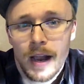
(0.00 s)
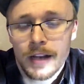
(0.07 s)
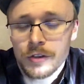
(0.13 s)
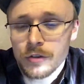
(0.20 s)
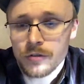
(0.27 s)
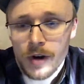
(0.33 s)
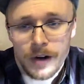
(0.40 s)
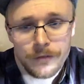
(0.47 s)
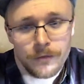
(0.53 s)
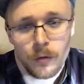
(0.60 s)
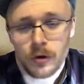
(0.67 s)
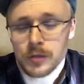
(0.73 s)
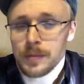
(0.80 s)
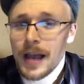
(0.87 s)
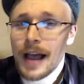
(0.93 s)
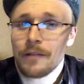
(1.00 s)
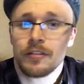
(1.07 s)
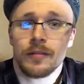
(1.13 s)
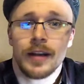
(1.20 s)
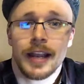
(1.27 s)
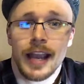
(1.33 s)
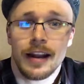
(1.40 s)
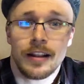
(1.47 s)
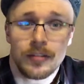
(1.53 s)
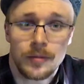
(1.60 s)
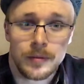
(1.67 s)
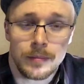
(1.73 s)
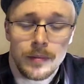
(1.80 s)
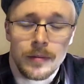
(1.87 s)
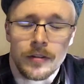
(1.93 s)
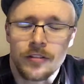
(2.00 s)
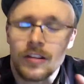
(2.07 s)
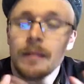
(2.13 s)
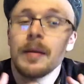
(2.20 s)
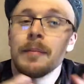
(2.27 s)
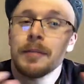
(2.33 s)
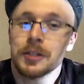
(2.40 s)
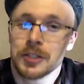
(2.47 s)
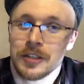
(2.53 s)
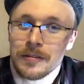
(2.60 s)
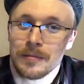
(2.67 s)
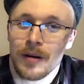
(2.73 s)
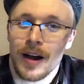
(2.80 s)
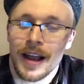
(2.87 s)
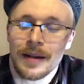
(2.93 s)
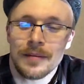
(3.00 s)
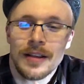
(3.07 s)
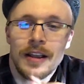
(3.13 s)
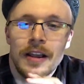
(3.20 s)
I do try to forge paths if I can. It's a sub-ambition of mine.